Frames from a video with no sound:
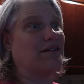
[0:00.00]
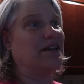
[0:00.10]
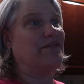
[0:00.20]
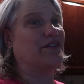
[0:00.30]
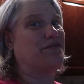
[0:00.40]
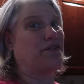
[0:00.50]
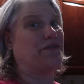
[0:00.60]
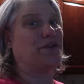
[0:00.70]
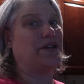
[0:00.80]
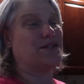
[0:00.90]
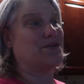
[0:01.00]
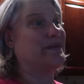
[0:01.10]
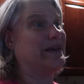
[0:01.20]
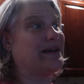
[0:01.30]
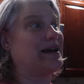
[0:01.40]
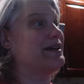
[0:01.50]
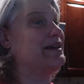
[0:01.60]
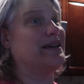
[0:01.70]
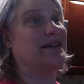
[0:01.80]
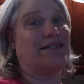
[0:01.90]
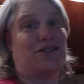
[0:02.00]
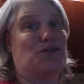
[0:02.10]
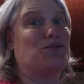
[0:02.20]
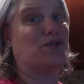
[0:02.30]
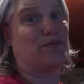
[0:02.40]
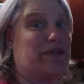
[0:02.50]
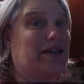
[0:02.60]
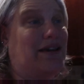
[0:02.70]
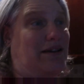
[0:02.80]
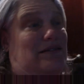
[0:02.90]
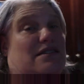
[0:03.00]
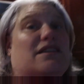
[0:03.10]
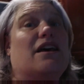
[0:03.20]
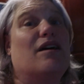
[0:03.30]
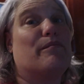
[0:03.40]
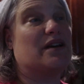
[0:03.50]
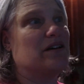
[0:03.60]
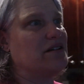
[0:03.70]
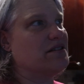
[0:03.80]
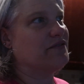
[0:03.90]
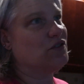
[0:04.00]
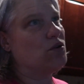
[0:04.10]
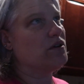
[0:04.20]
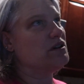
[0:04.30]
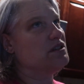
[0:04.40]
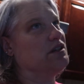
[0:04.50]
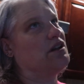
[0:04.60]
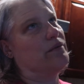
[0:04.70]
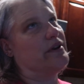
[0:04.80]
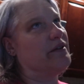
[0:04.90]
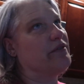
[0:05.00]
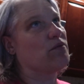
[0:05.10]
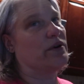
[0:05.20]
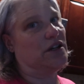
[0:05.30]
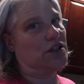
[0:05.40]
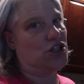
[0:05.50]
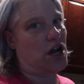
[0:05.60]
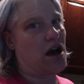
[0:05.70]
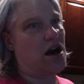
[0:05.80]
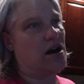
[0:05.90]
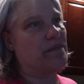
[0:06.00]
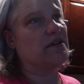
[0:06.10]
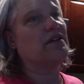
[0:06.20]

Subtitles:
even for a few days a week, I can't do those plans Because, of course, you know, when you have a real job,